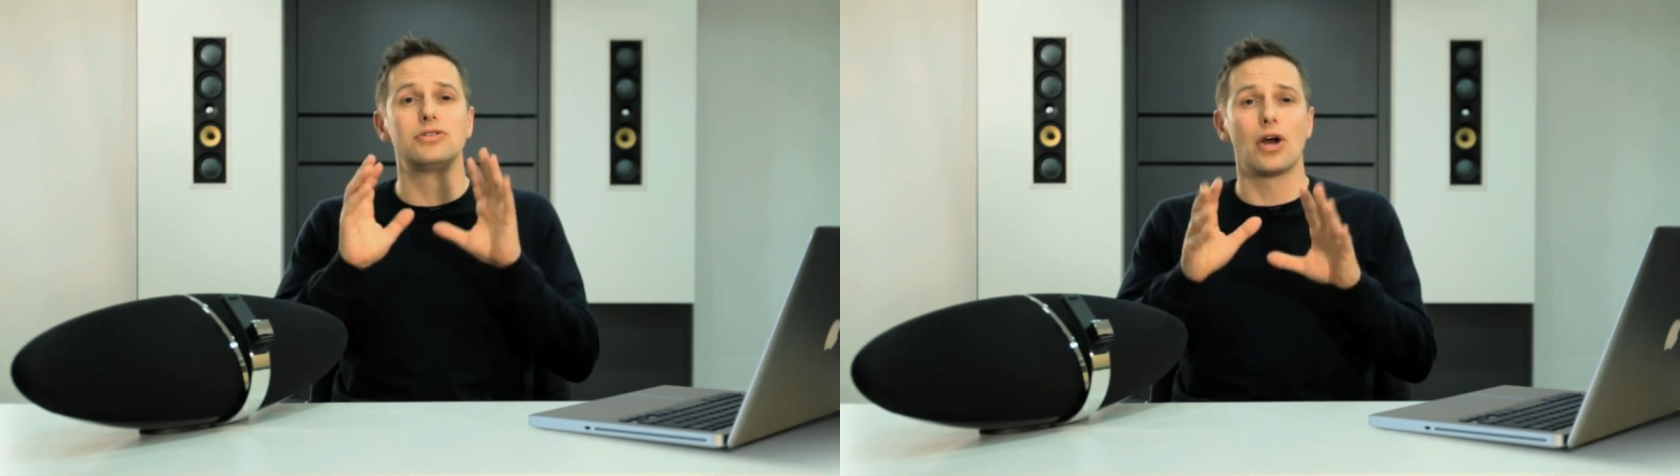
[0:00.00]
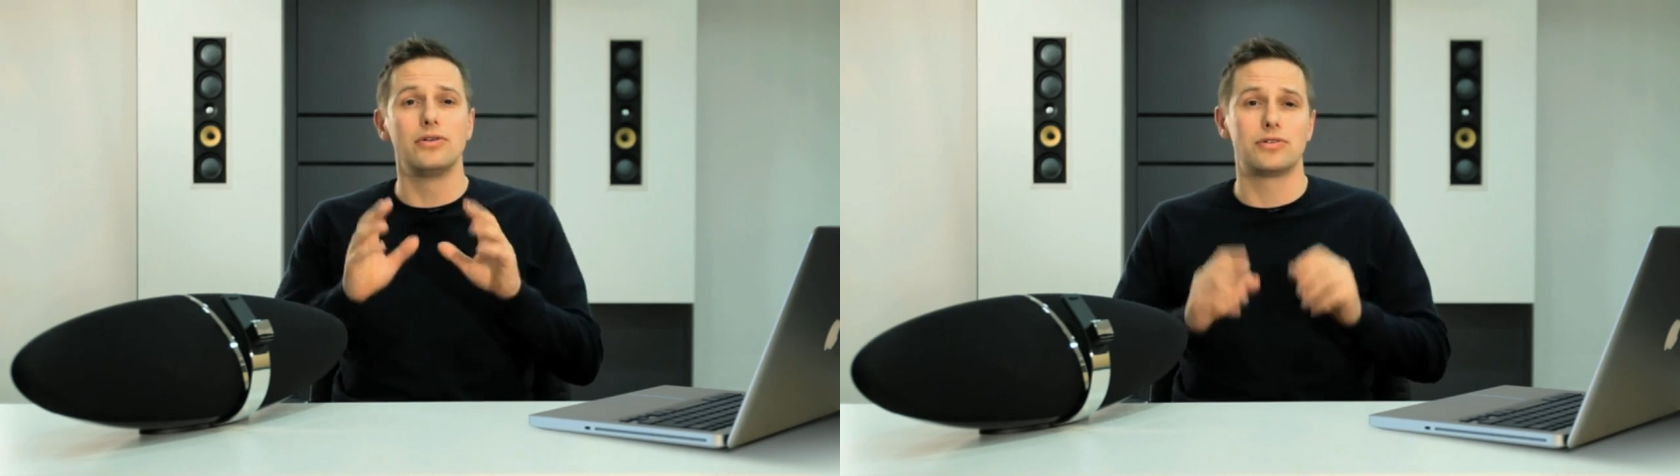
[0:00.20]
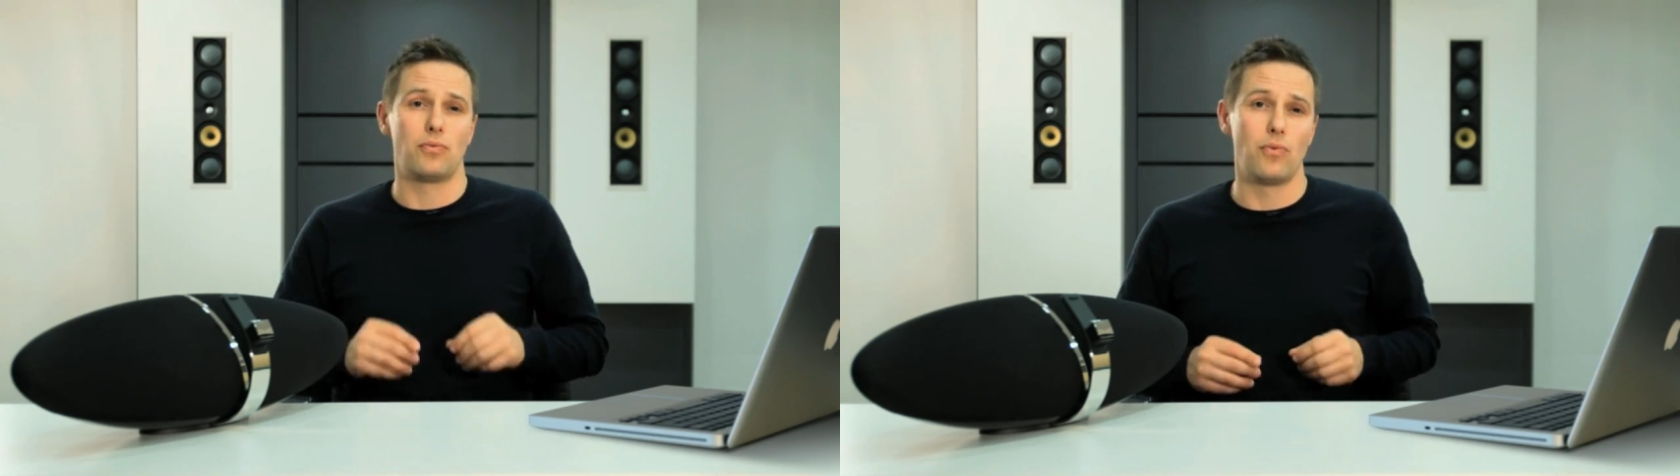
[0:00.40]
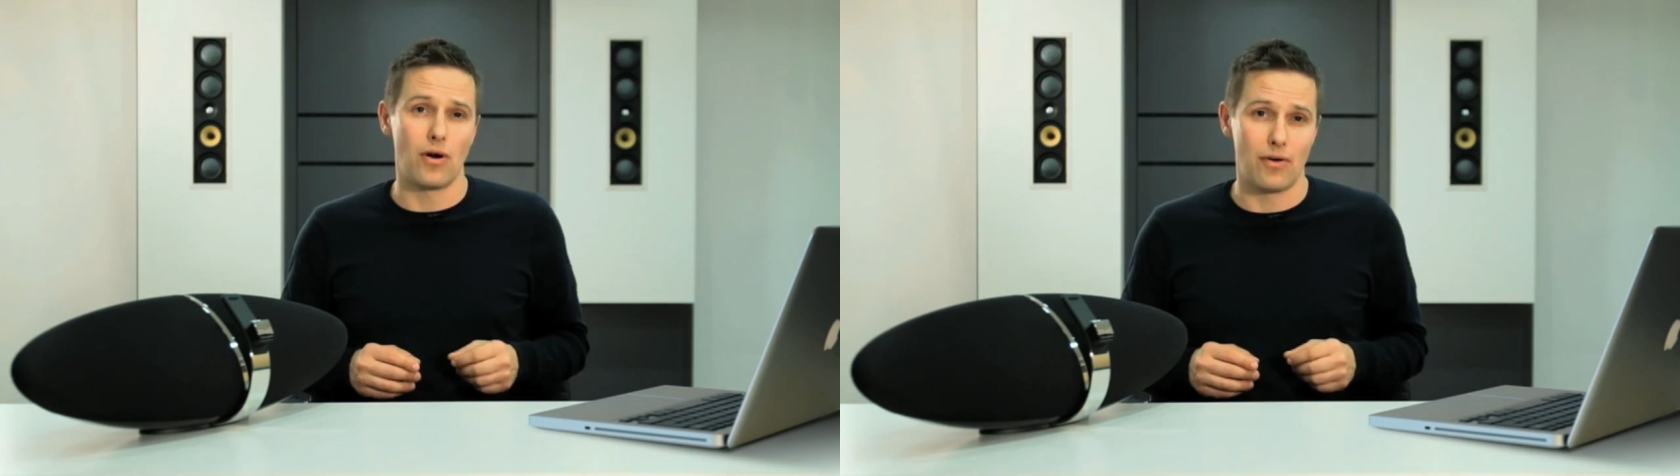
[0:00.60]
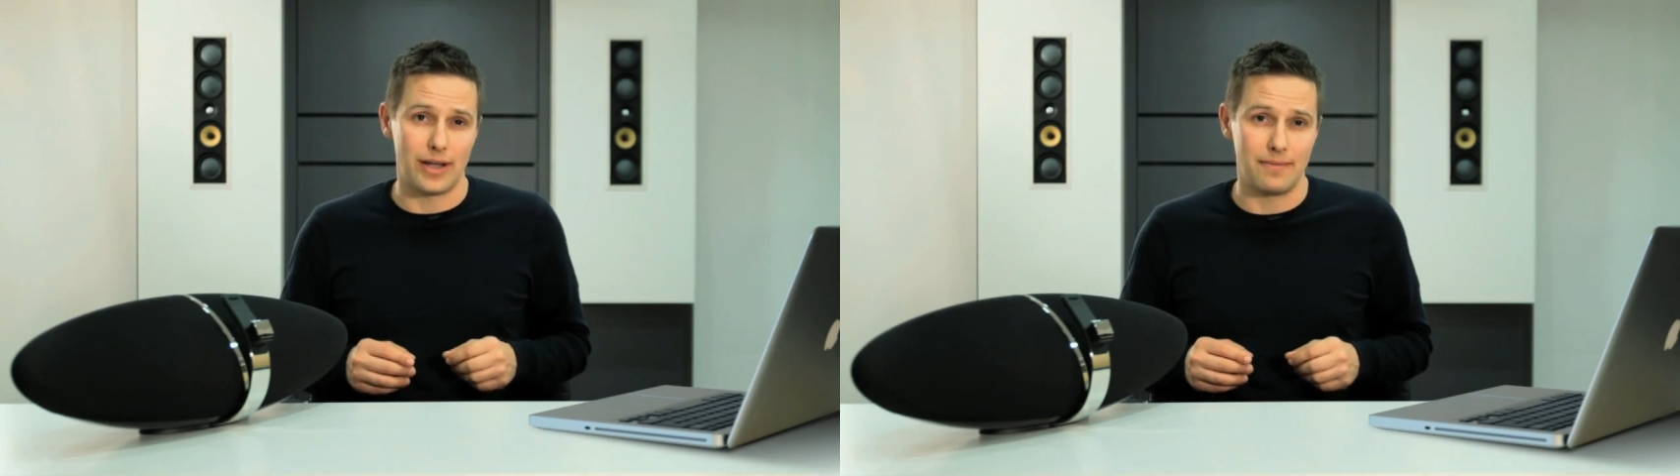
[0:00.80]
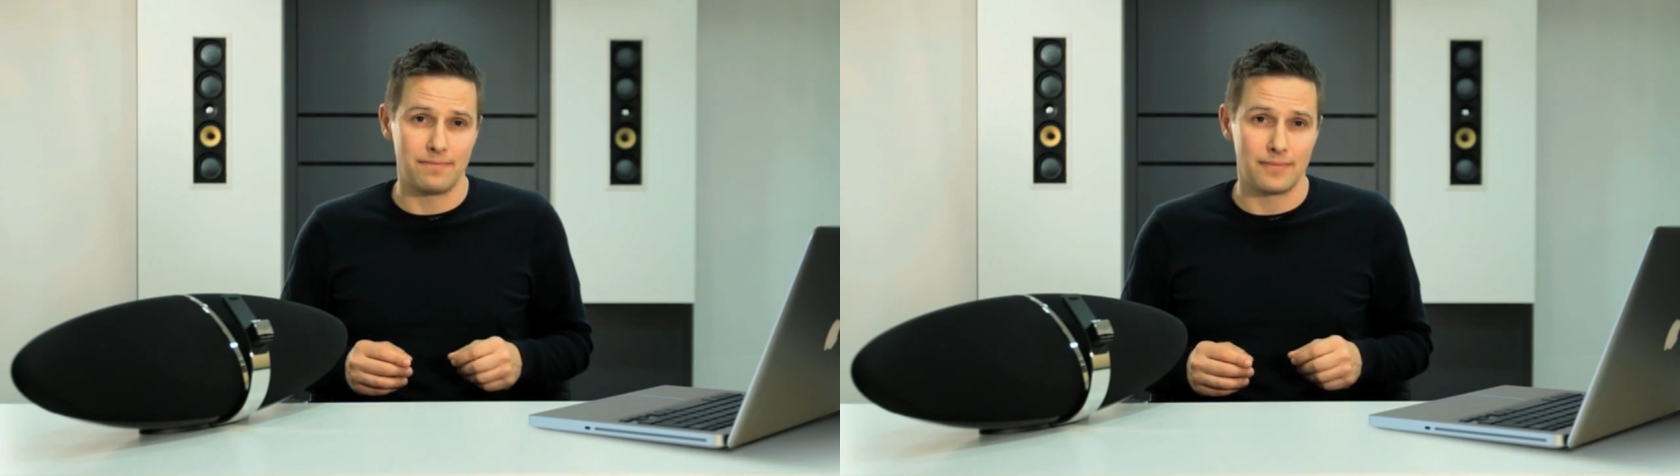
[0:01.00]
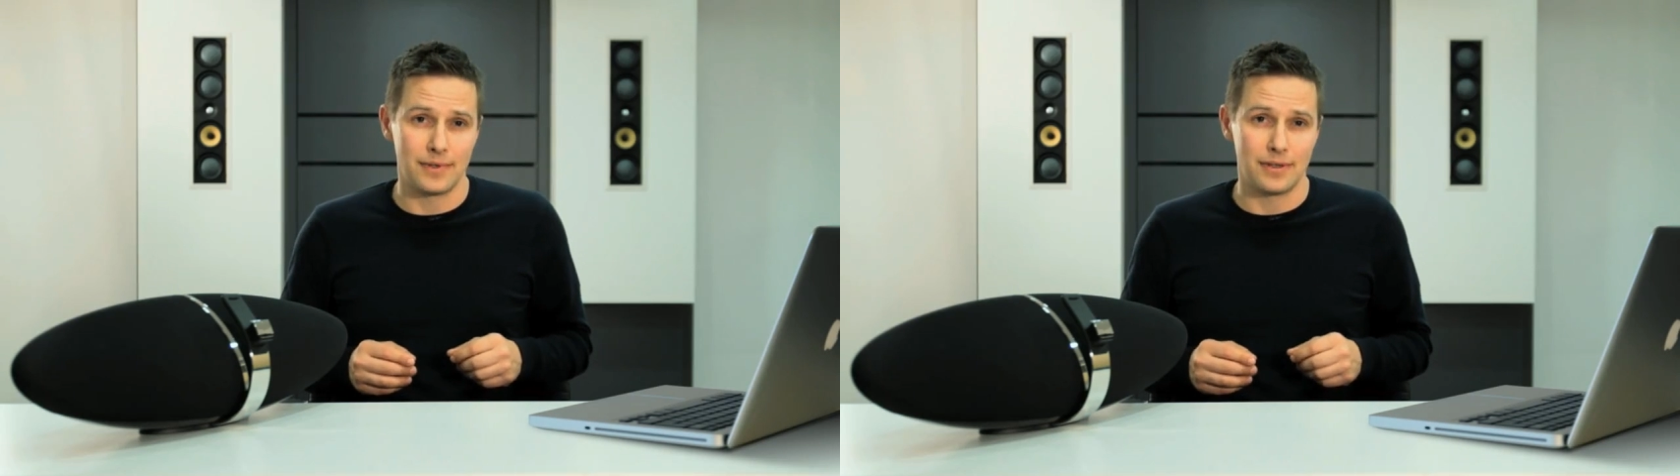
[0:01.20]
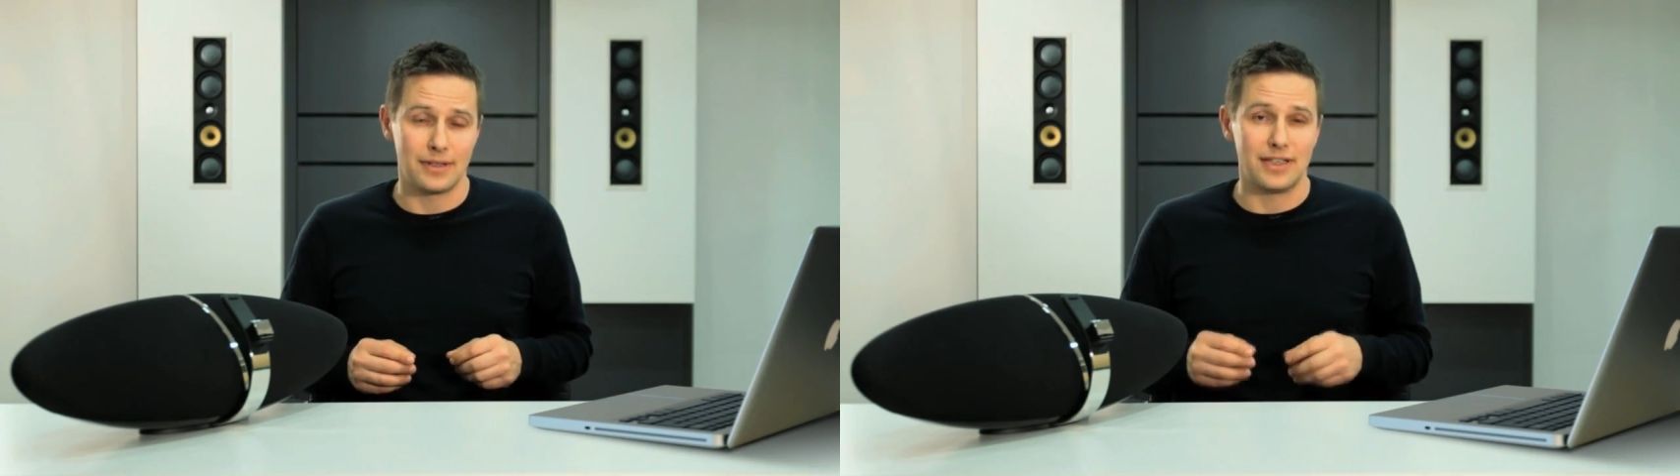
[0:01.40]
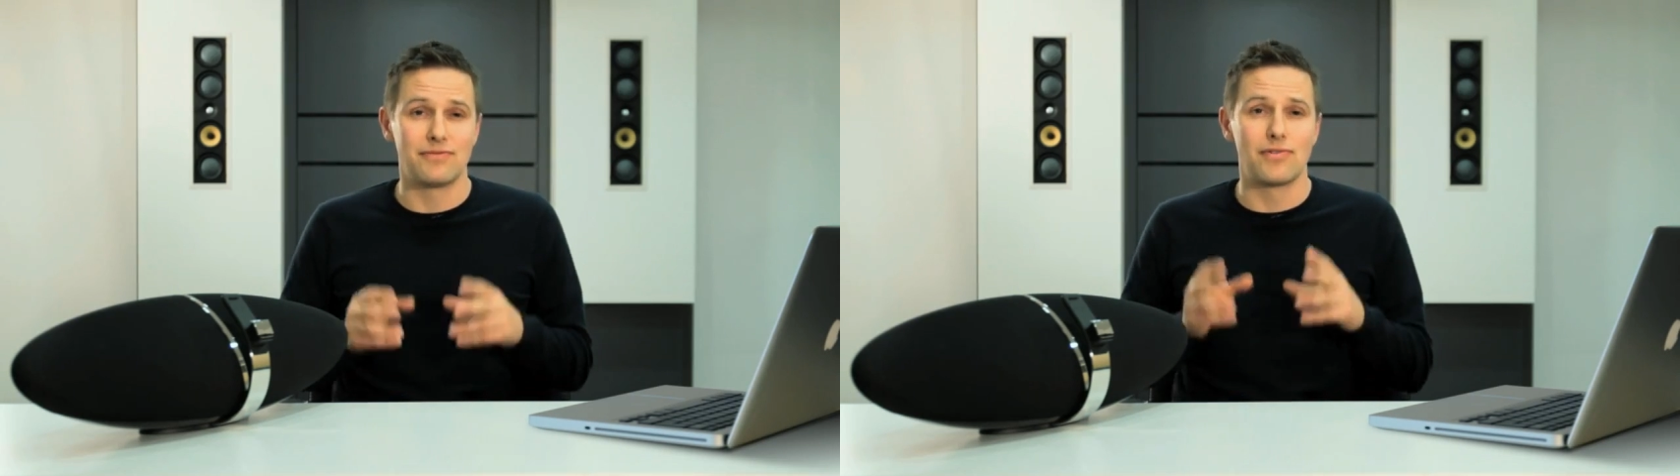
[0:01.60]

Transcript: don't worry. It's